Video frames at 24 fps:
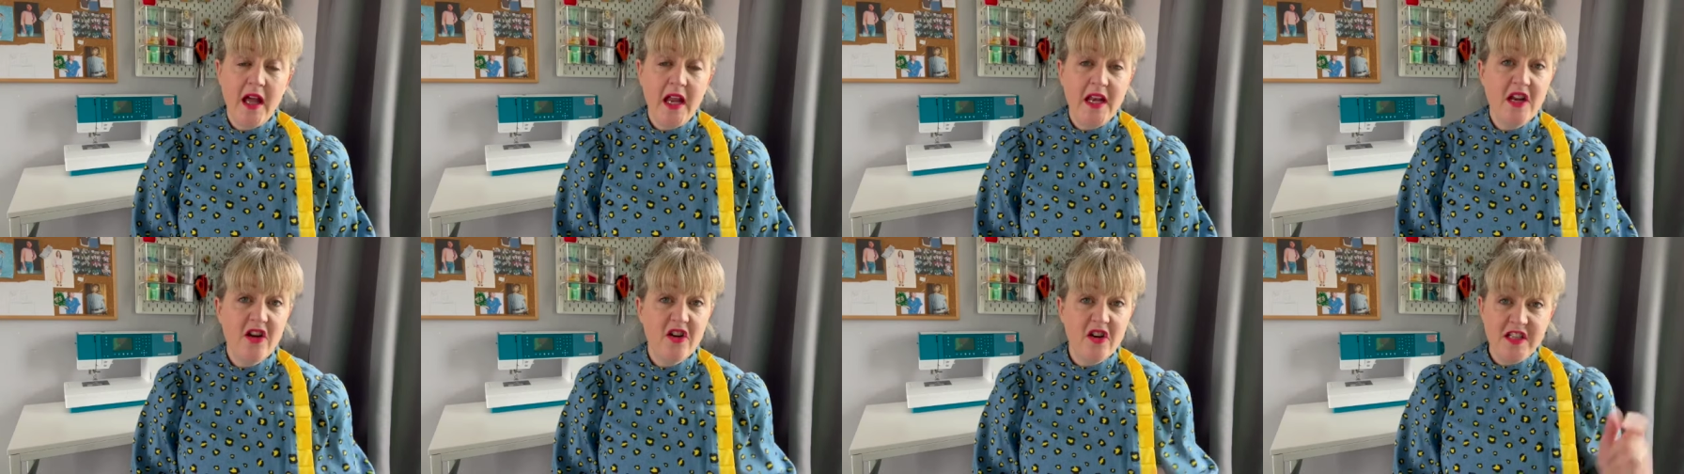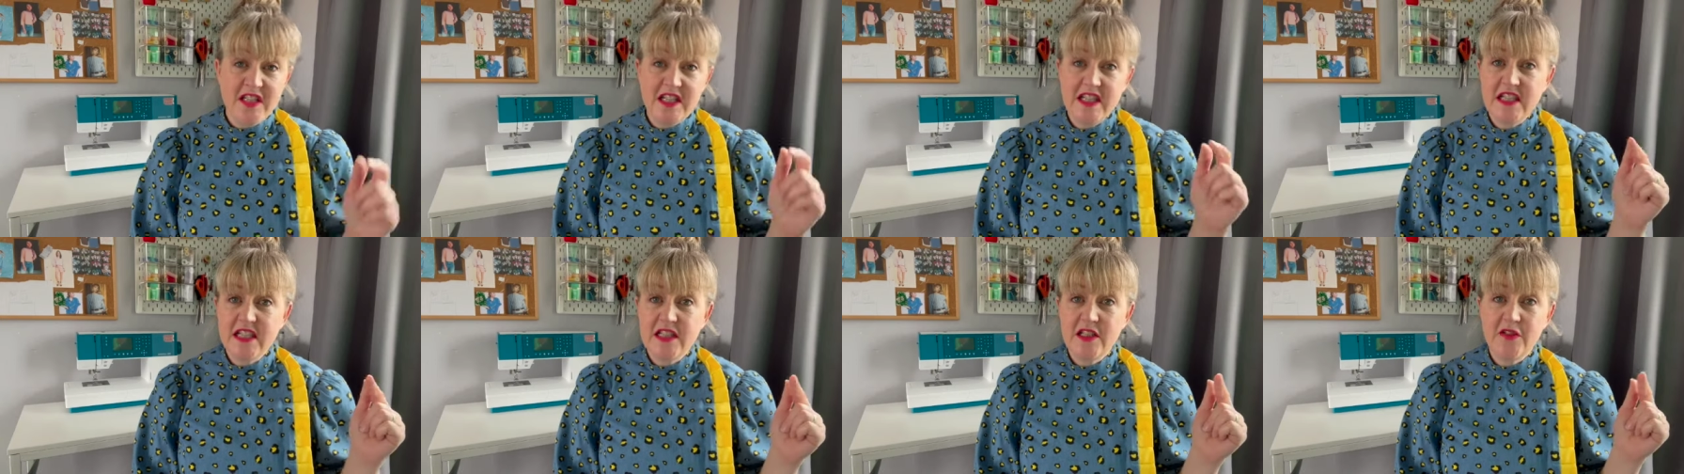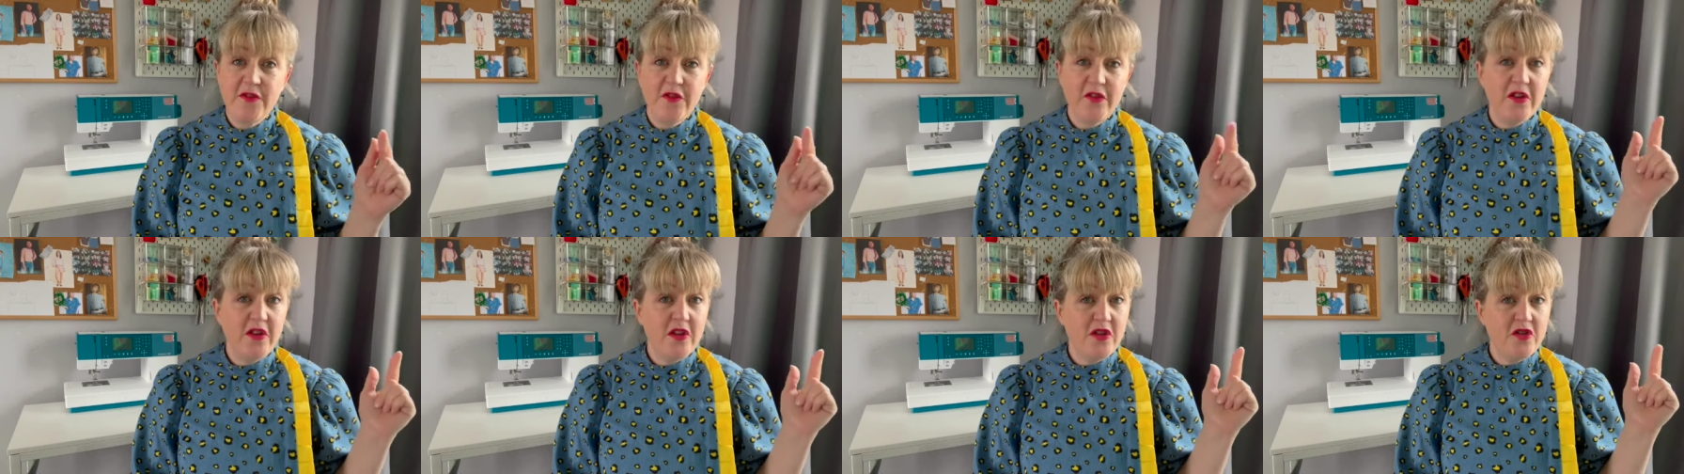any ideas
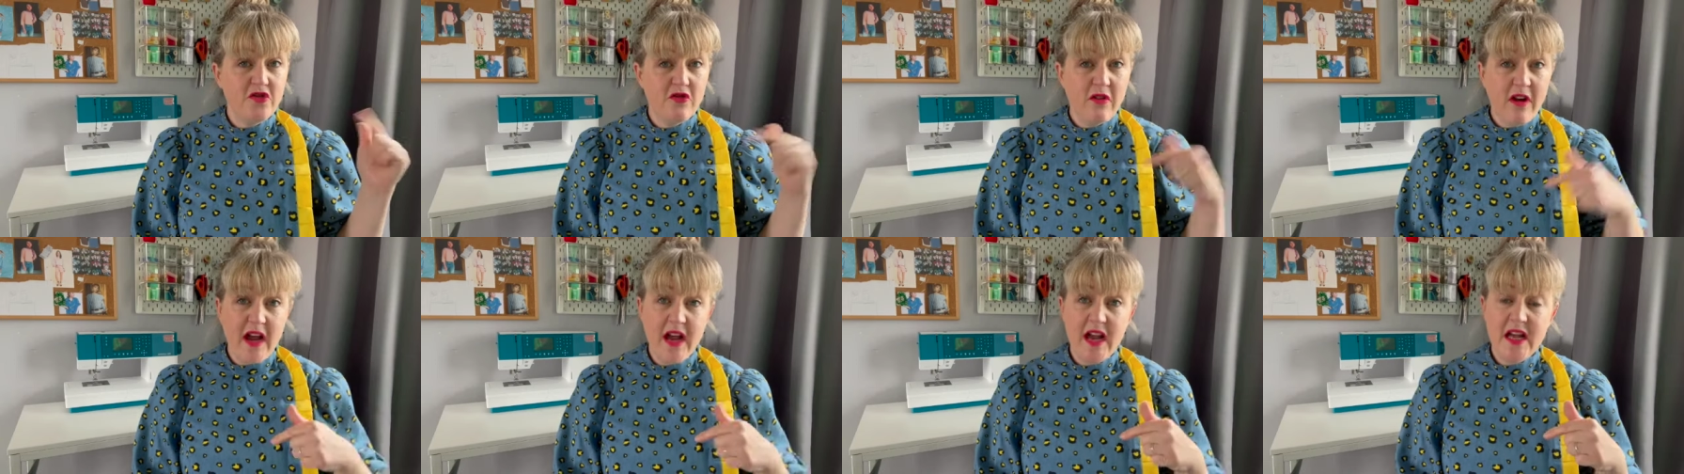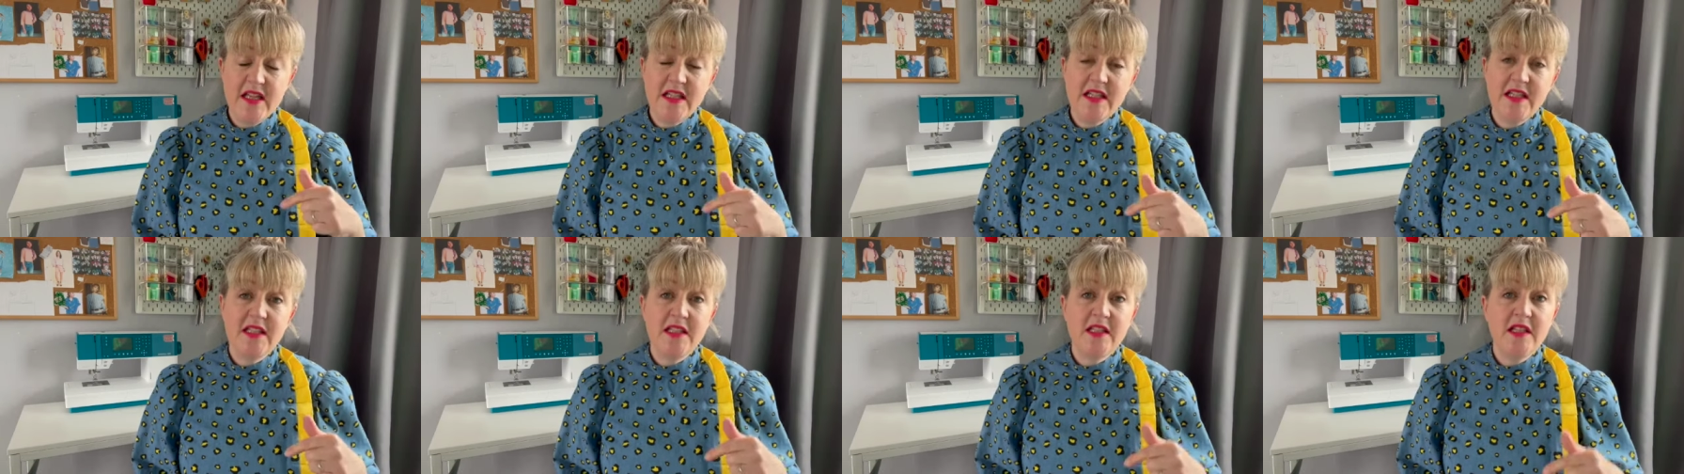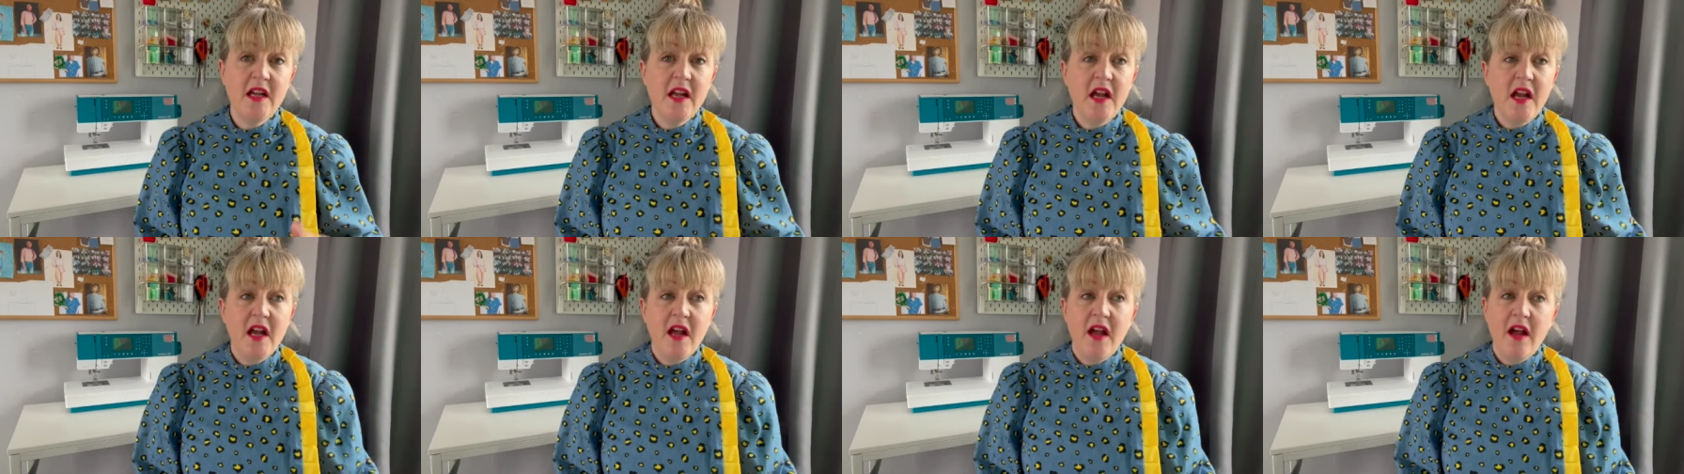for the dress,
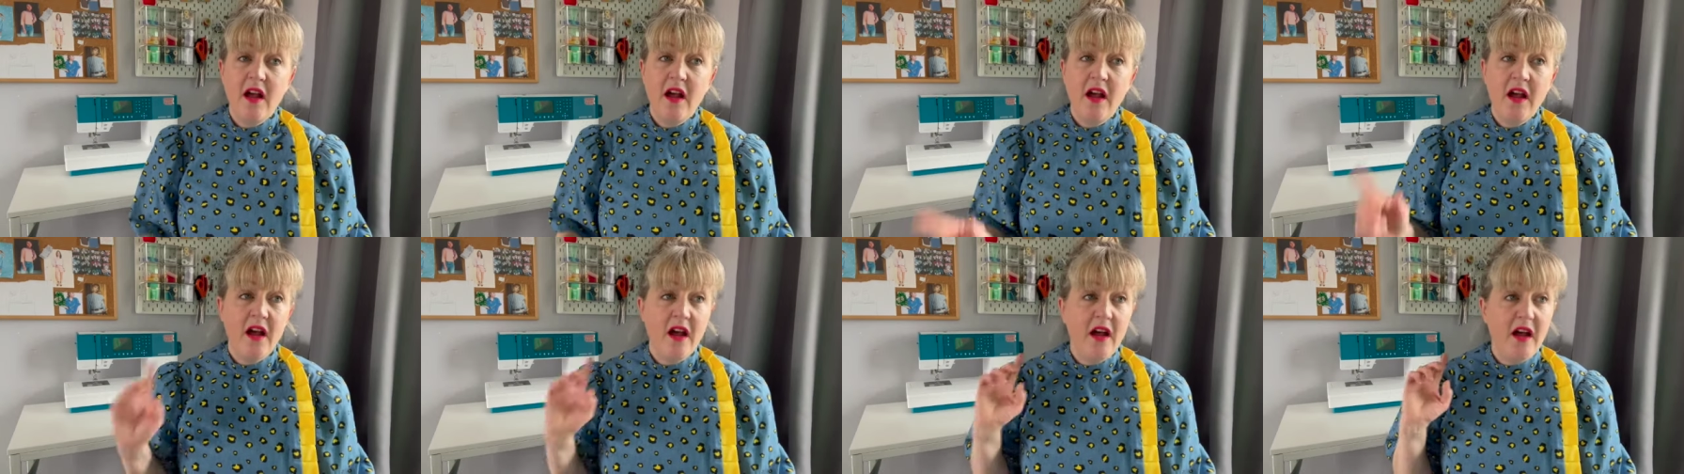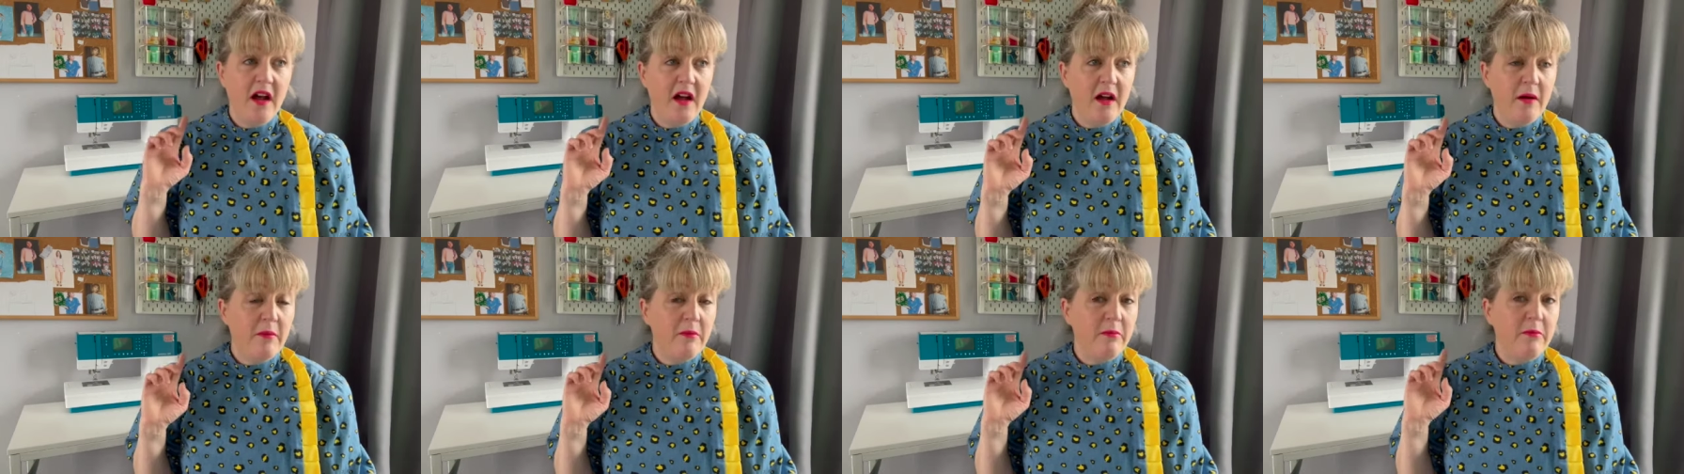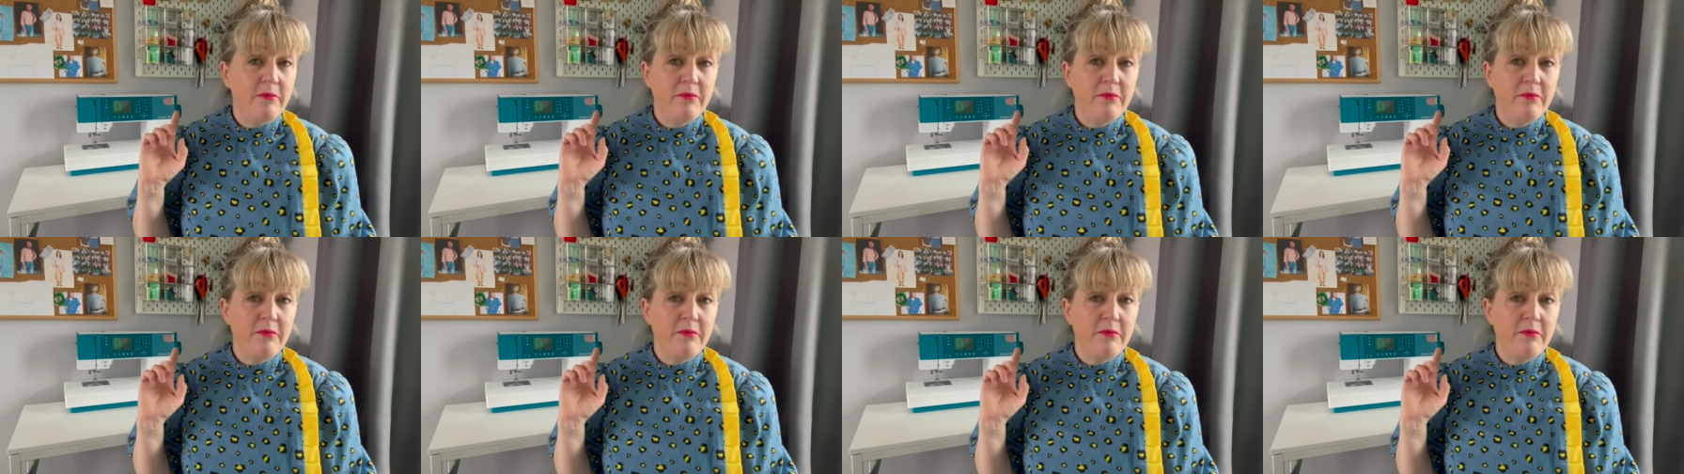uh,